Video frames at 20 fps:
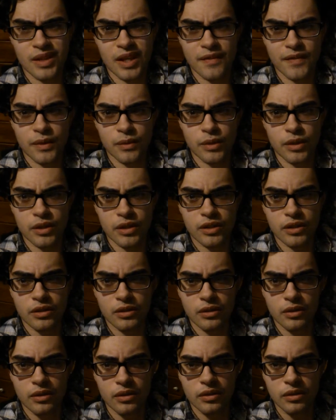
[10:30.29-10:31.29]
heavy work
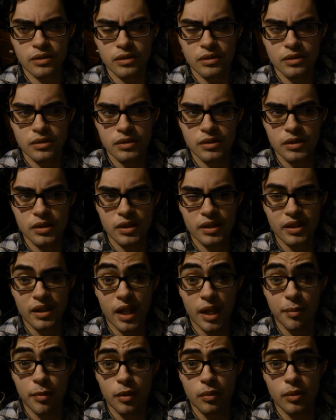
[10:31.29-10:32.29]
or
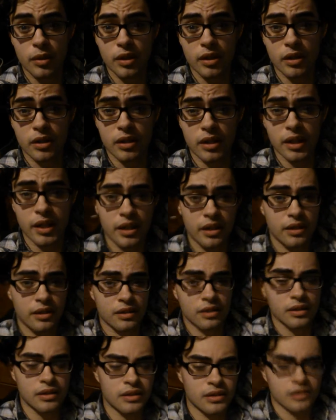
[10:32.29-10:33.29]
labor work. I
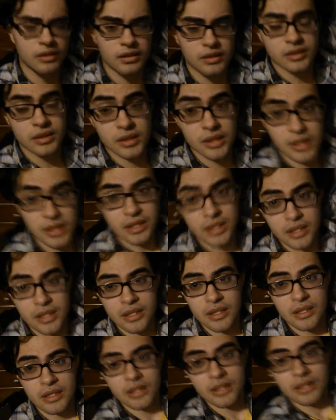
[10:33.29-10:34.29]
had to, uh,
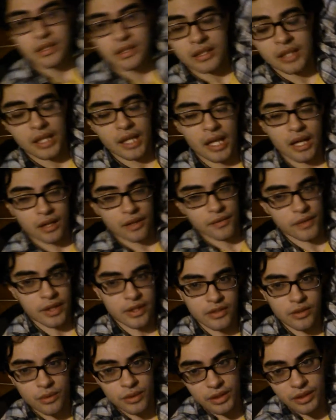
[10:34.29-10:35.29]
I don't know if you
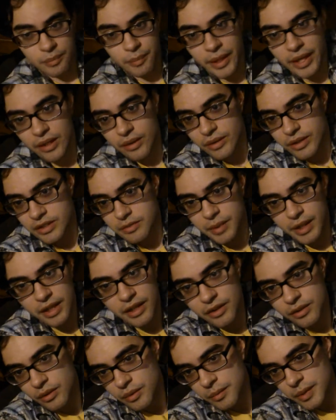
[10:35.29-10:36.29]
guys know what a bale is, but I
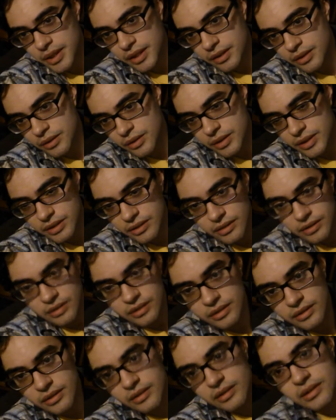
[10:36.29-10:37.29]
had to do a bale, and
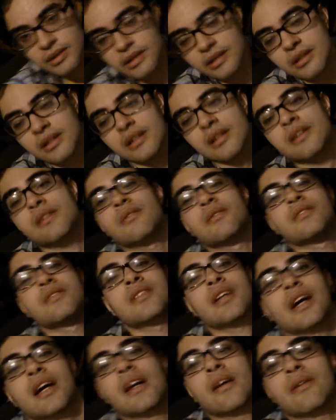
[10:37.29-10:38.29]
uh, it
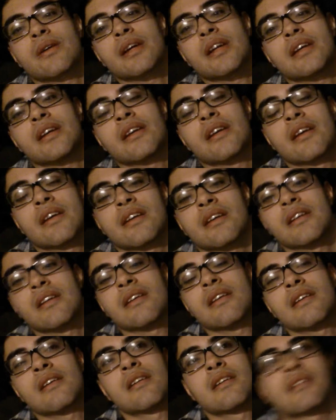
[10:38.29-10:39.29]
was tiring.
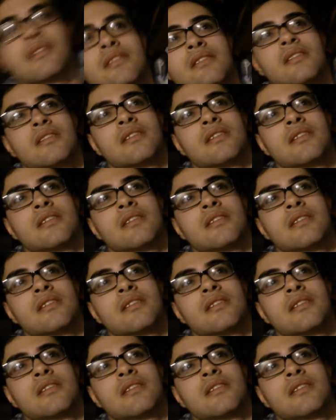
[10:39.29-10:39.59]
Uh,